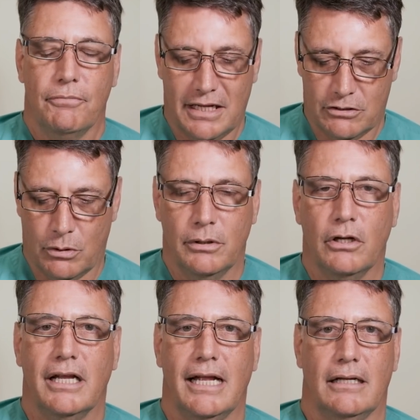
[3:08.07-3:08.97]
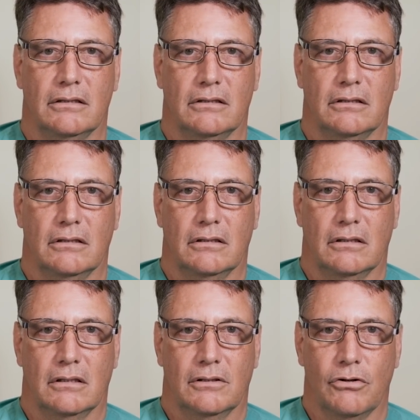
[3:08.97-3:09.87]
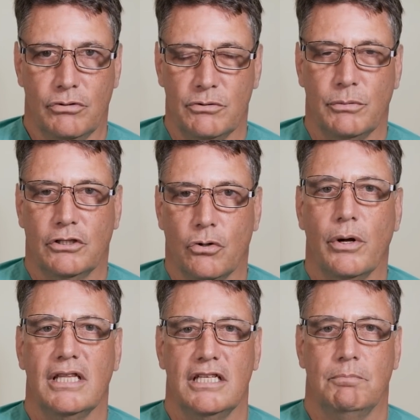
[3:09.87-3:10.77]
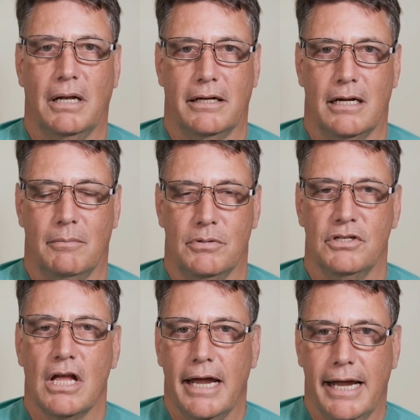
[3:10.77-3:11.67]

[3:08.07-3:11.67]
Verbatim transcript: That's why we're looking at it. The reason we're drawing these blood numbers